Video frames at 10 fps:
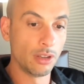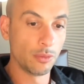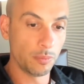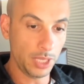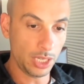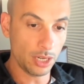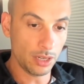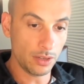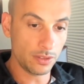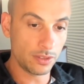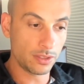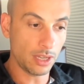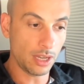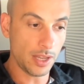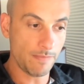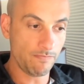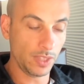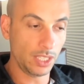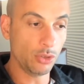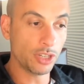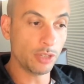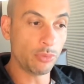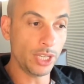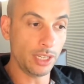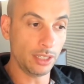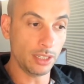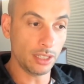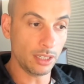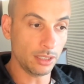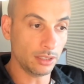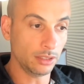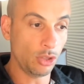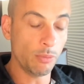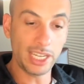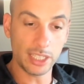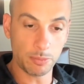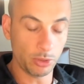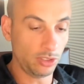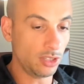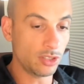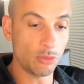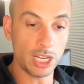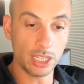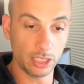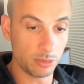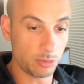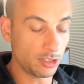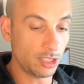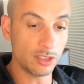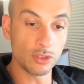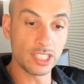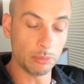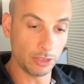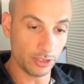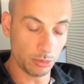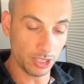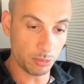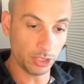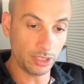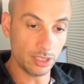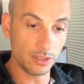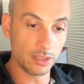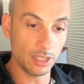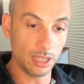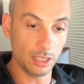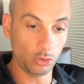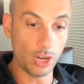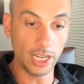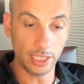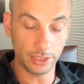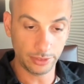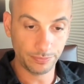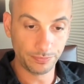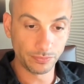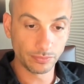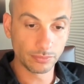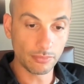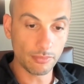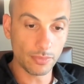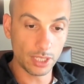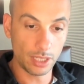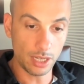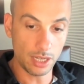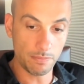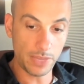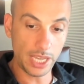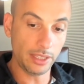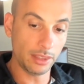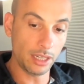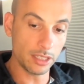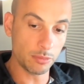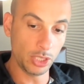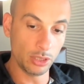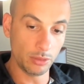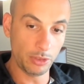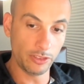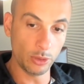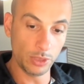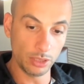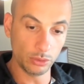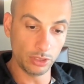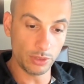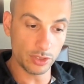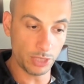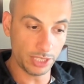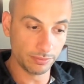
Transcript: because you can bring domain expertise or market expertise or some types of expertise to highlight. Any thoughts before we go to the resume?